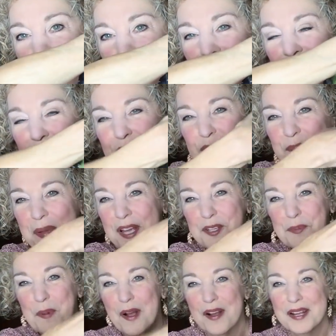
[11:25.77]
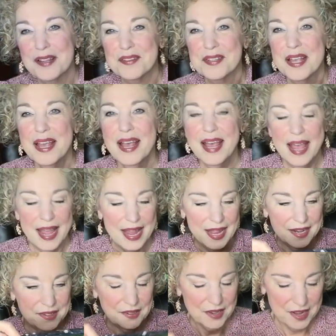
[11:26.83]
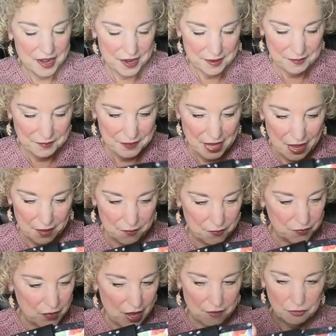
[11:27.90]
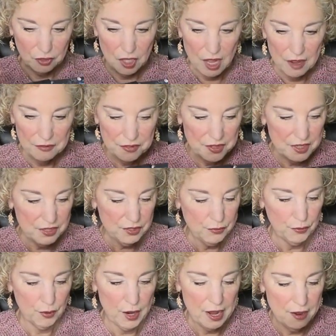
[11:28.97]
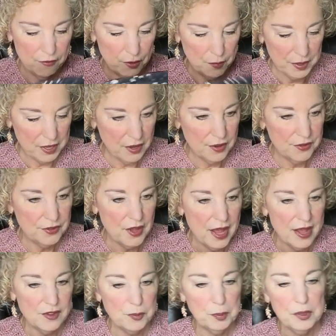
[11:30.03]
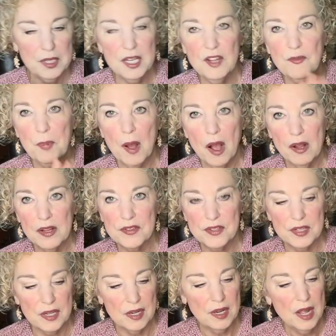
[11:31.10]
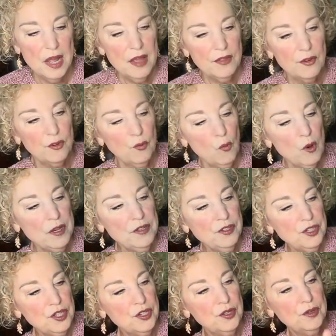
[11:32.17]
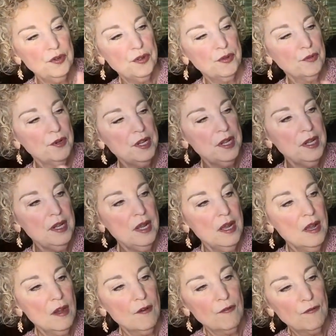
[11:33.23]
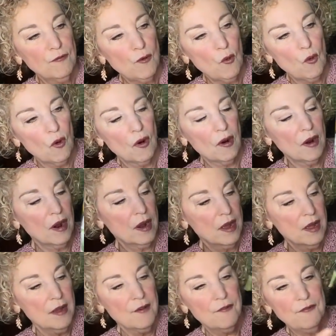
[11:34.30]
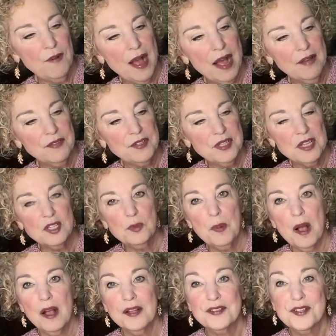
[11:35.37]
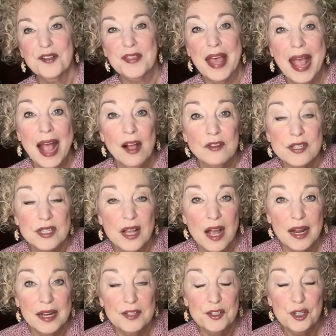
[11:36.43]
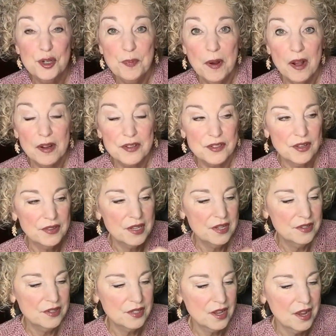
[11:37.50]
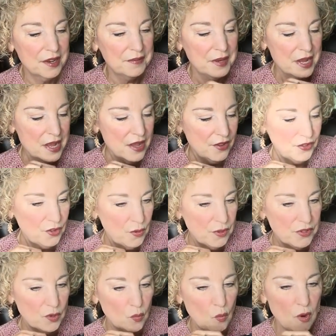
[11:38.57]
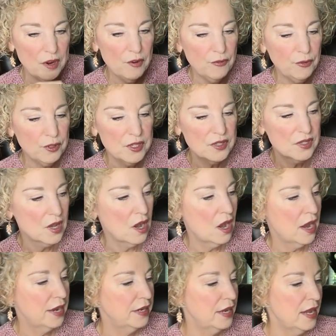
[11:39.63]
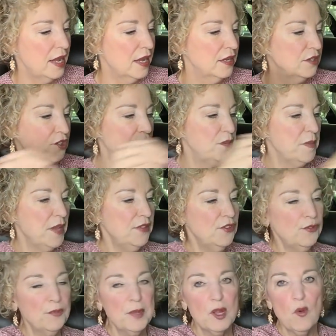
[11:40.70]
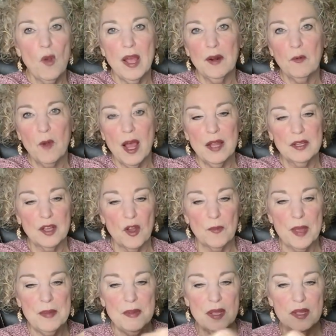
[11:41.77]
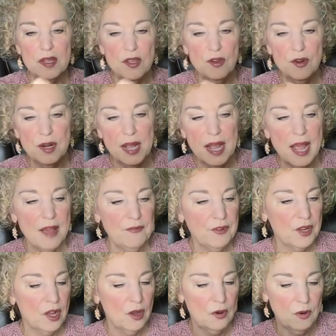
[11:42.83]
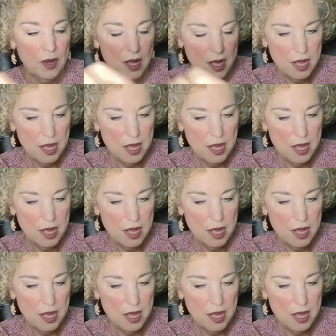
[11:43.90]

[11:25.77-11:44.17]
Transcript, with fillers: Those are mesh pockets, and I've loved this forever because it has plenty of pockets in it. There's 1, 2, 3, 4, 5, 6 pockets on the outside and 2 pockets on the inside. So it's a wonderful design, and she made this for me quite a while ago, maybe a year and a half ago,